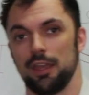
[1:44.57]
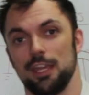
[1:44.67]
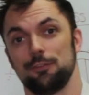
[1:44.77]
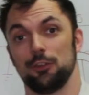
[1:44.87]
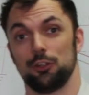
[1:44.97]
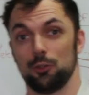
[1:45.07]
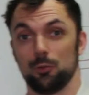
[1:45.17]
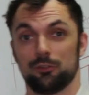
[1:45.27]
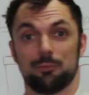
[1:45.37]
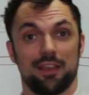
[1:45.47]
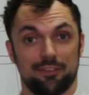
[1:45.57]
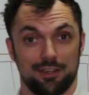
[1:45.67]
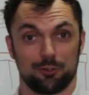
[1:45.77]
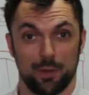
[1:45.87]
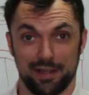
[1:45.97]
If you do
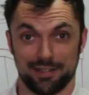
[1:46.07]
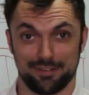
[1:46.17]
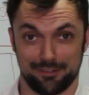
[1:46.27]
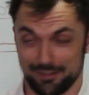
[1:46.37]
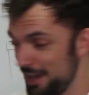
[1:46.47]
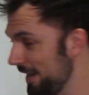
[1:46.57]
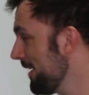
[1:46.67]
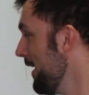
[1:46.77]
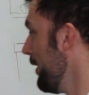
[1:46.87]
domestic dwelling design,